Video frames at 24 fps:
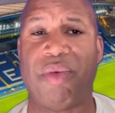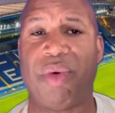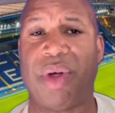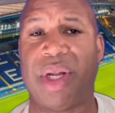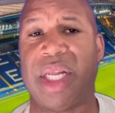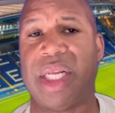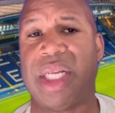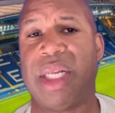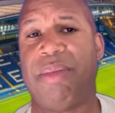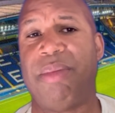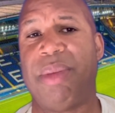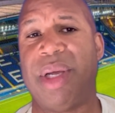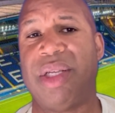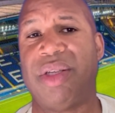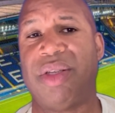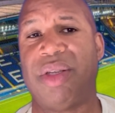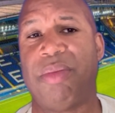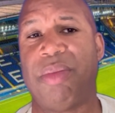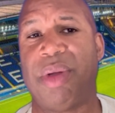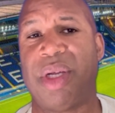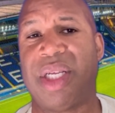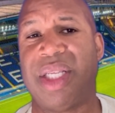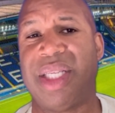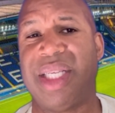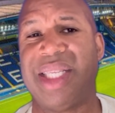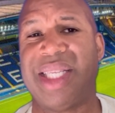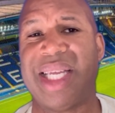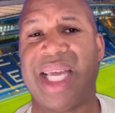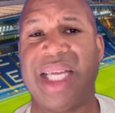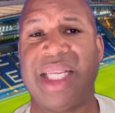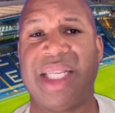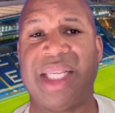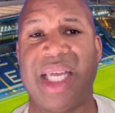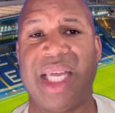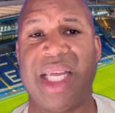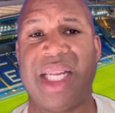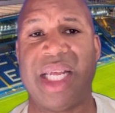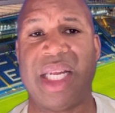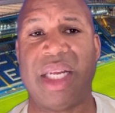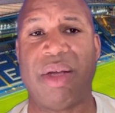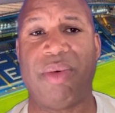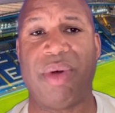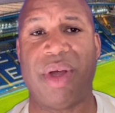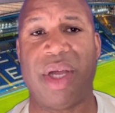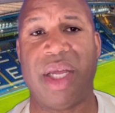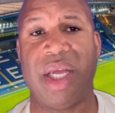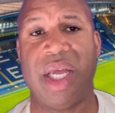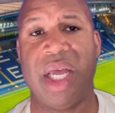one I didn't mention, because he's 18
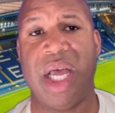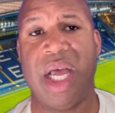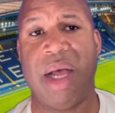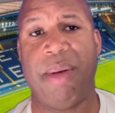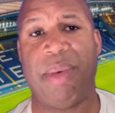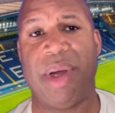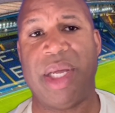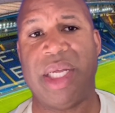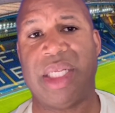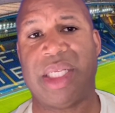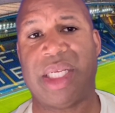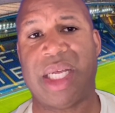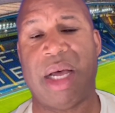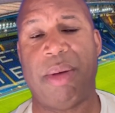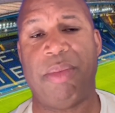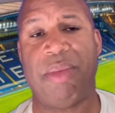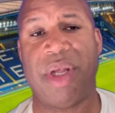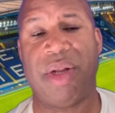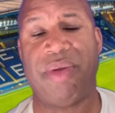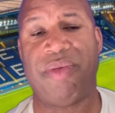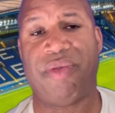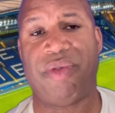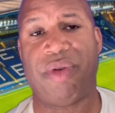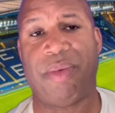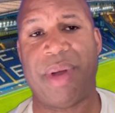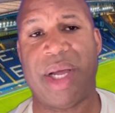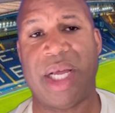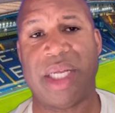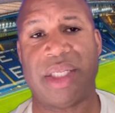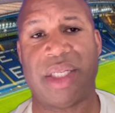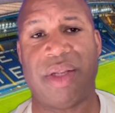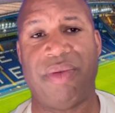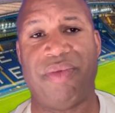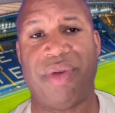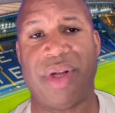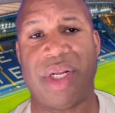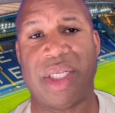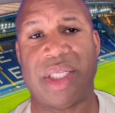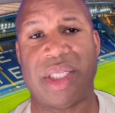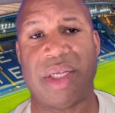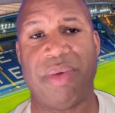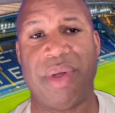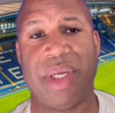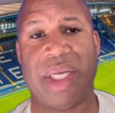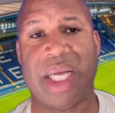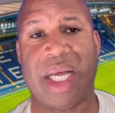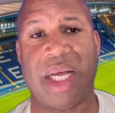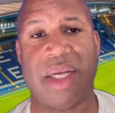anyway, but he's coming from Aston Villa,
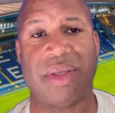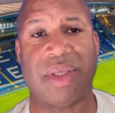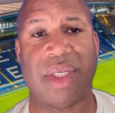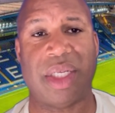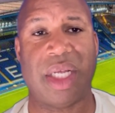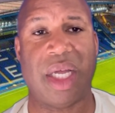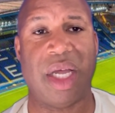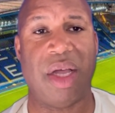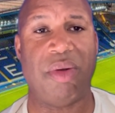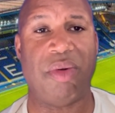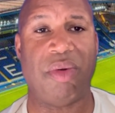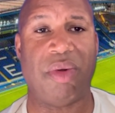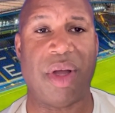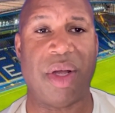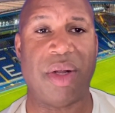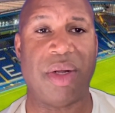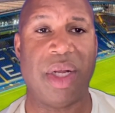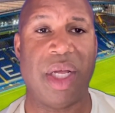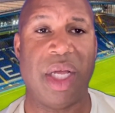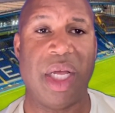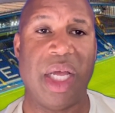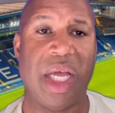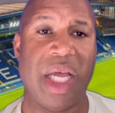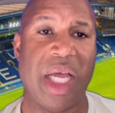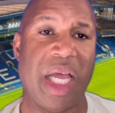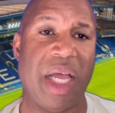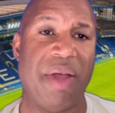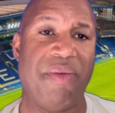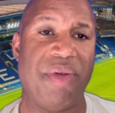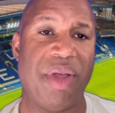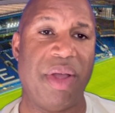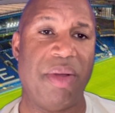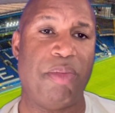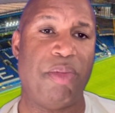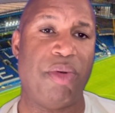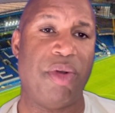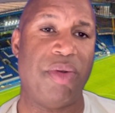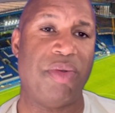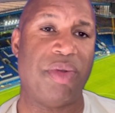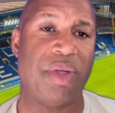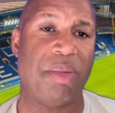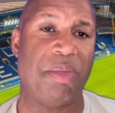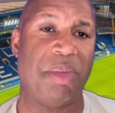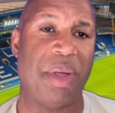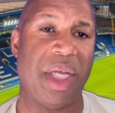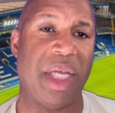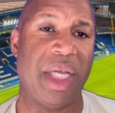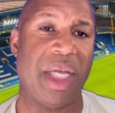so he counts as a homegrown. If he proves
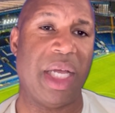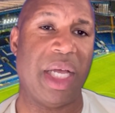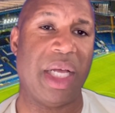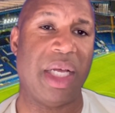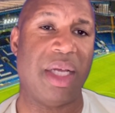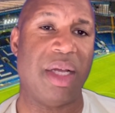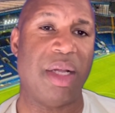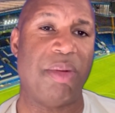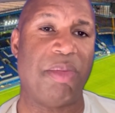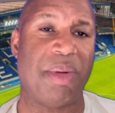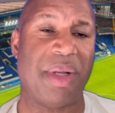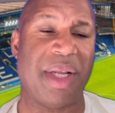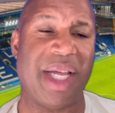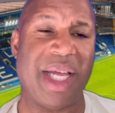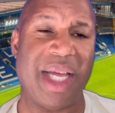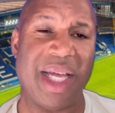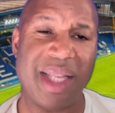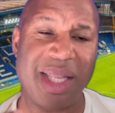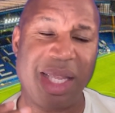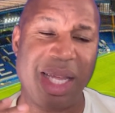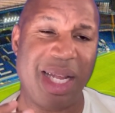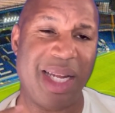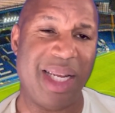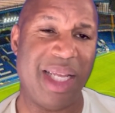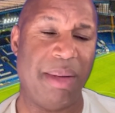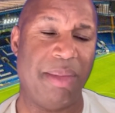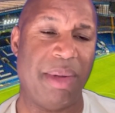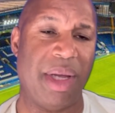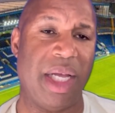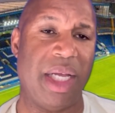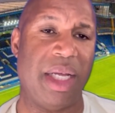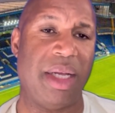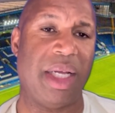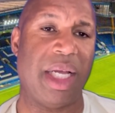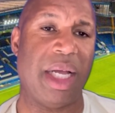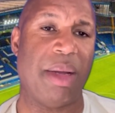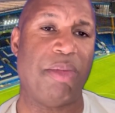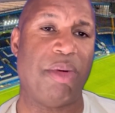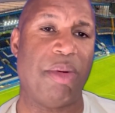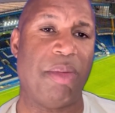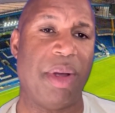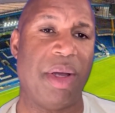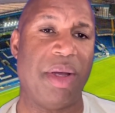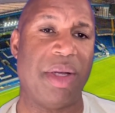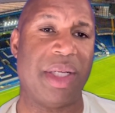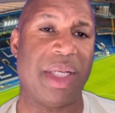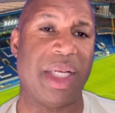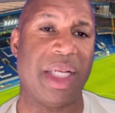to be a good player, then he may get
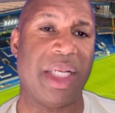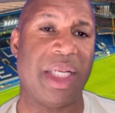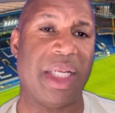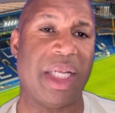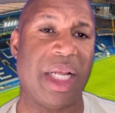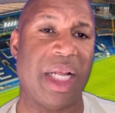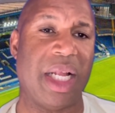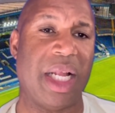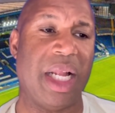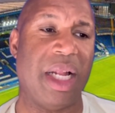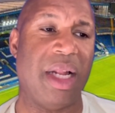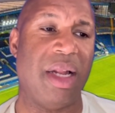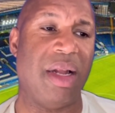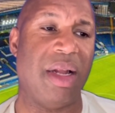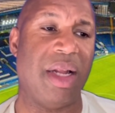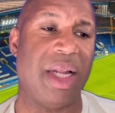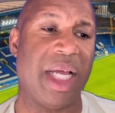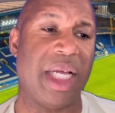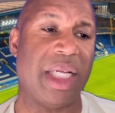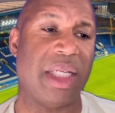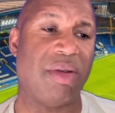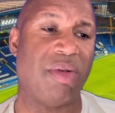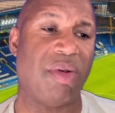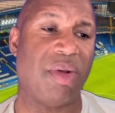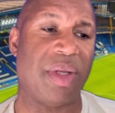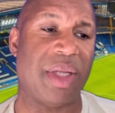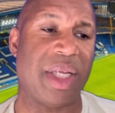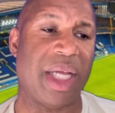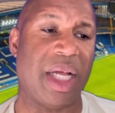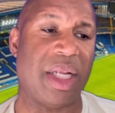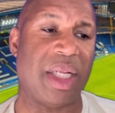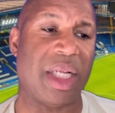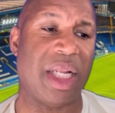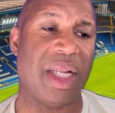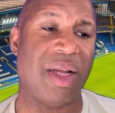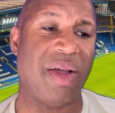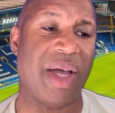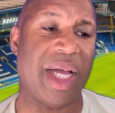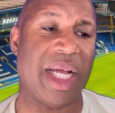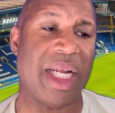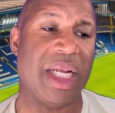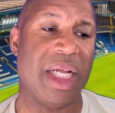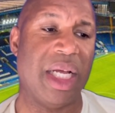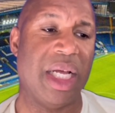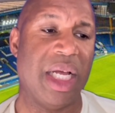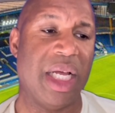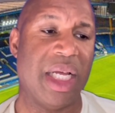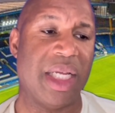promoted later on down the
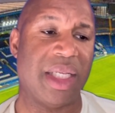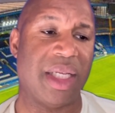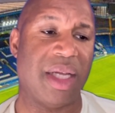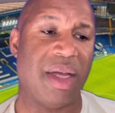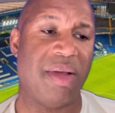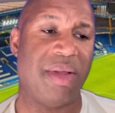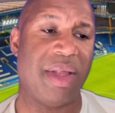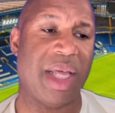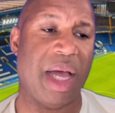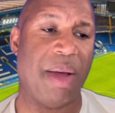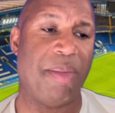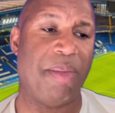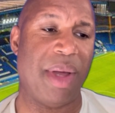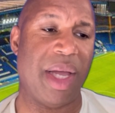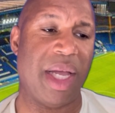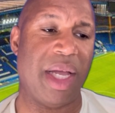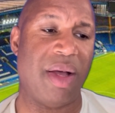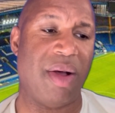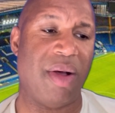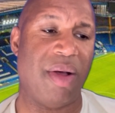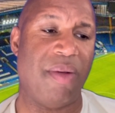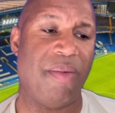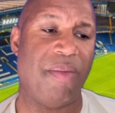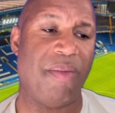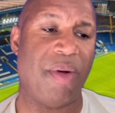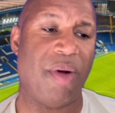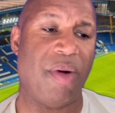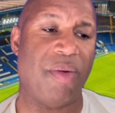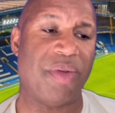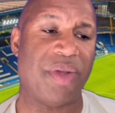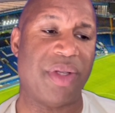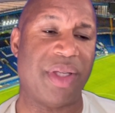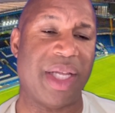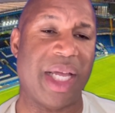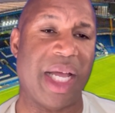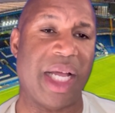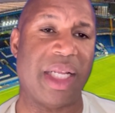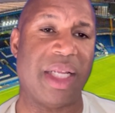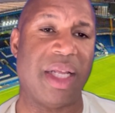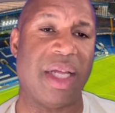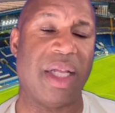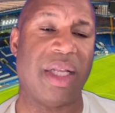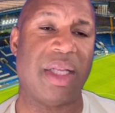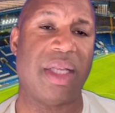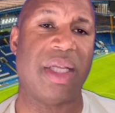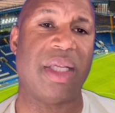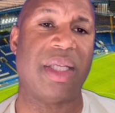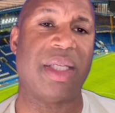line. So that may offset
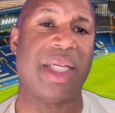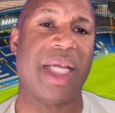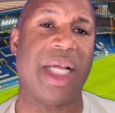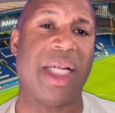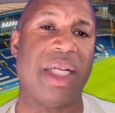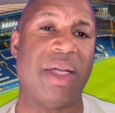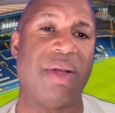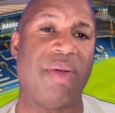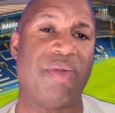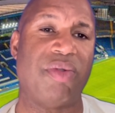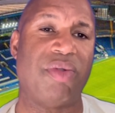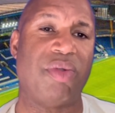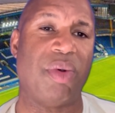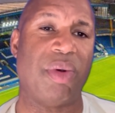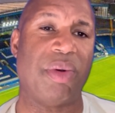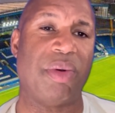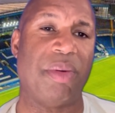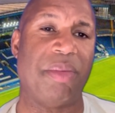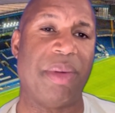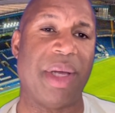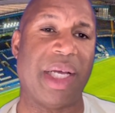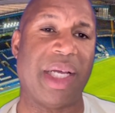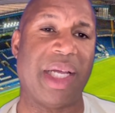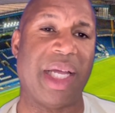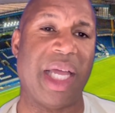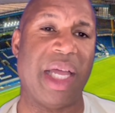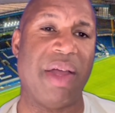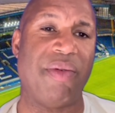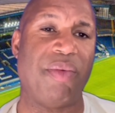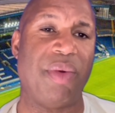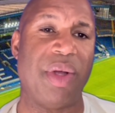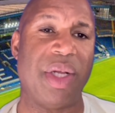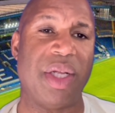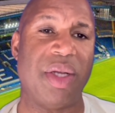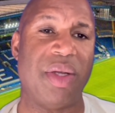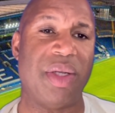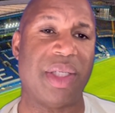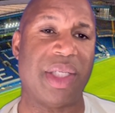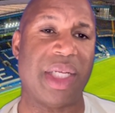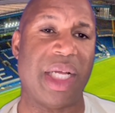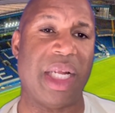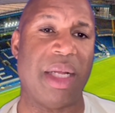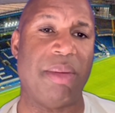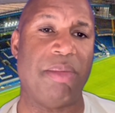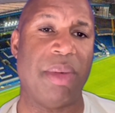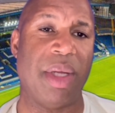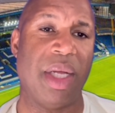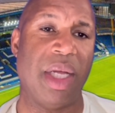the selling of Schürrle if we do
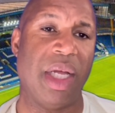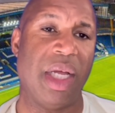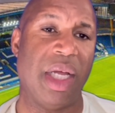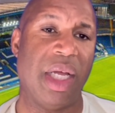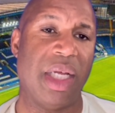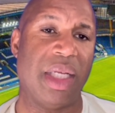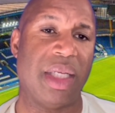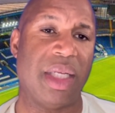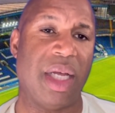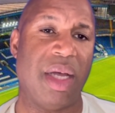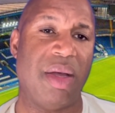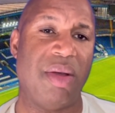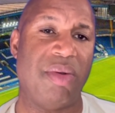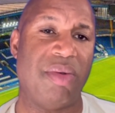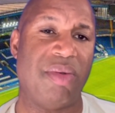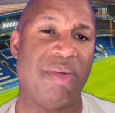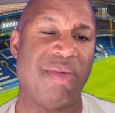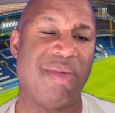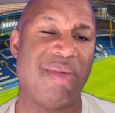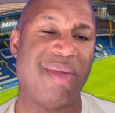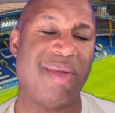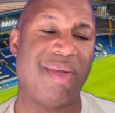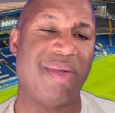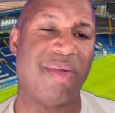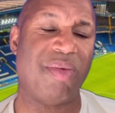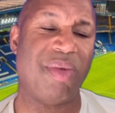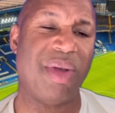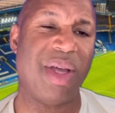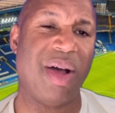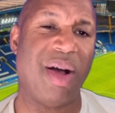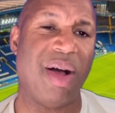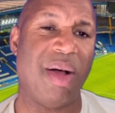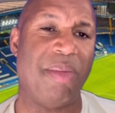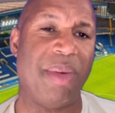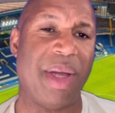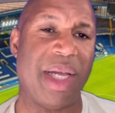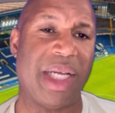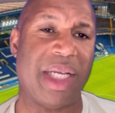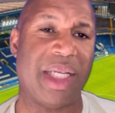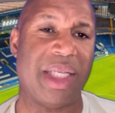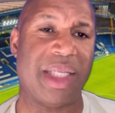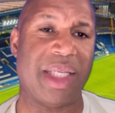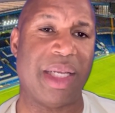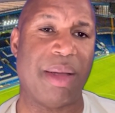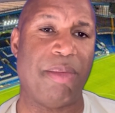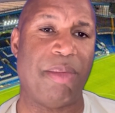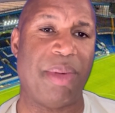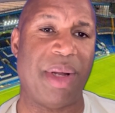sell him. So we are making
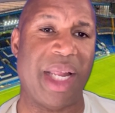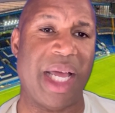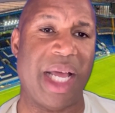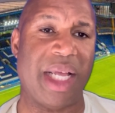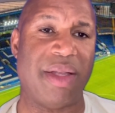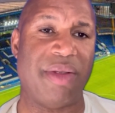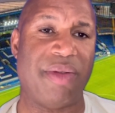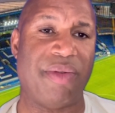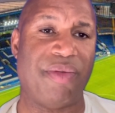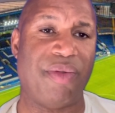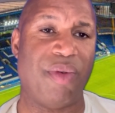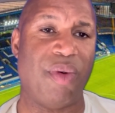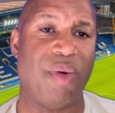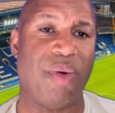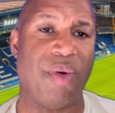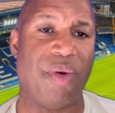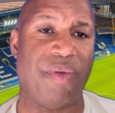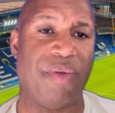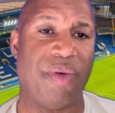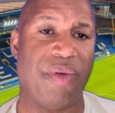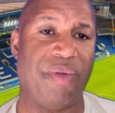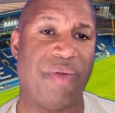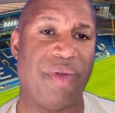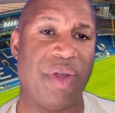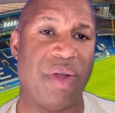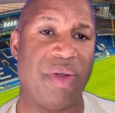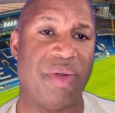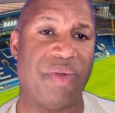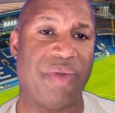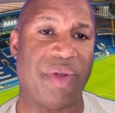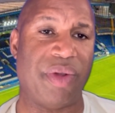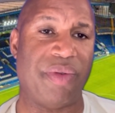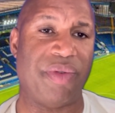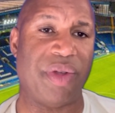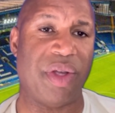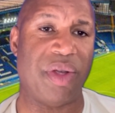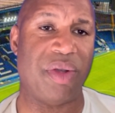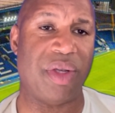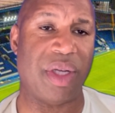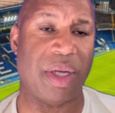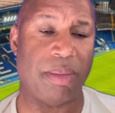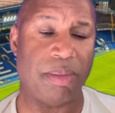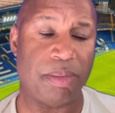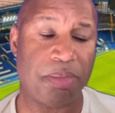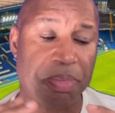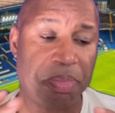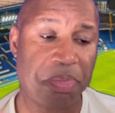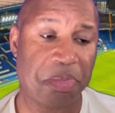some plans for the future.